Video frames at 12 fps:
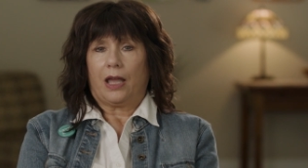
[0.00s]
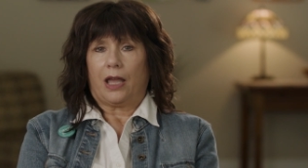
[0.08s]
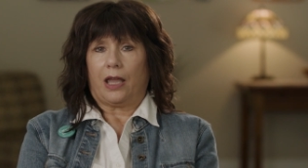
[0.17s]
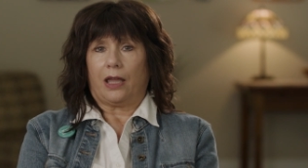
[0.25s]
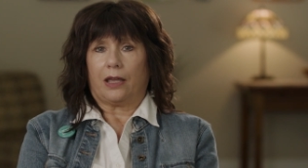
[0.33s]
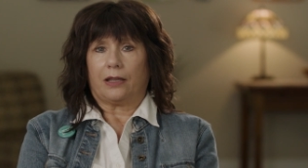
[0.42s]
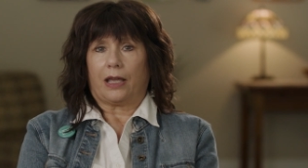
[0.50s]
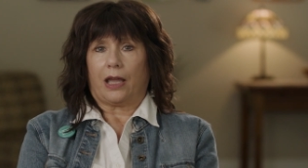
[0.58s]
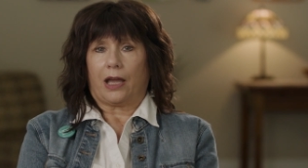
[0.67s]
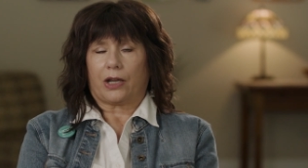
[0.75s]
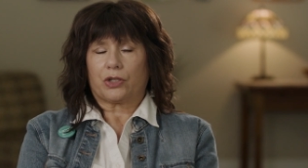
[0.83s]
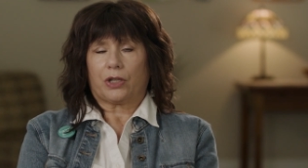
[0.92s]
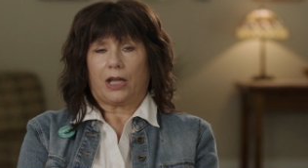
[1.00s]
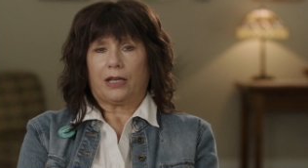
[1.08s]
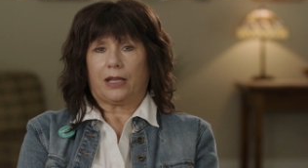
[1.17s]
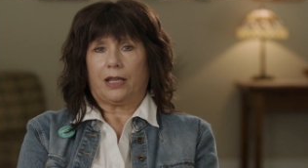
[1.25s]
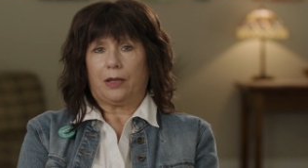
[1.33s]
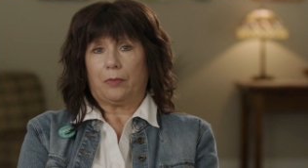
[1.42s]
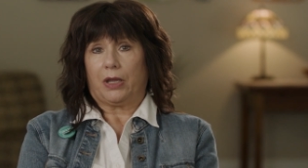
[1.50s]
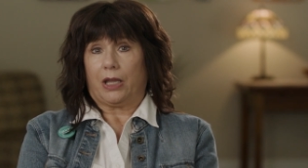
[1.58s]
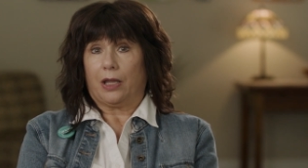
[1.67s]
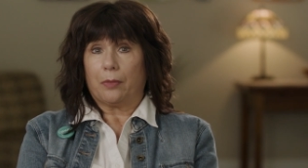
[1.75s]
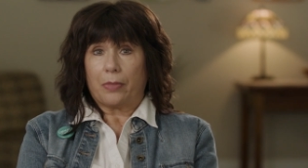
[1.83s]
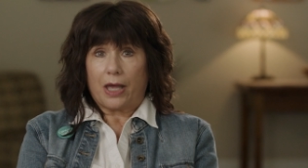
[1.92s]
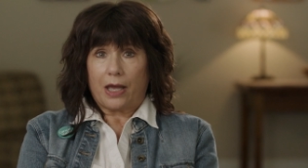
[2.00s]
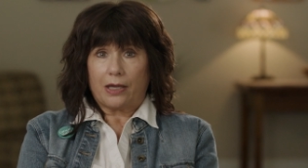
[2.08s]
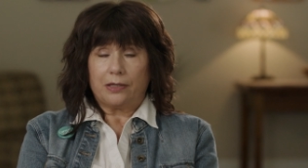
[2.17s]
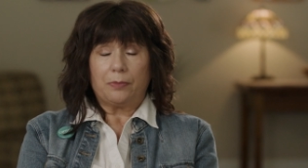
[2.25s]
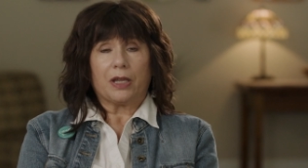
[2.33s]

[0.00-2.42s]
and they actually had to keep me in bed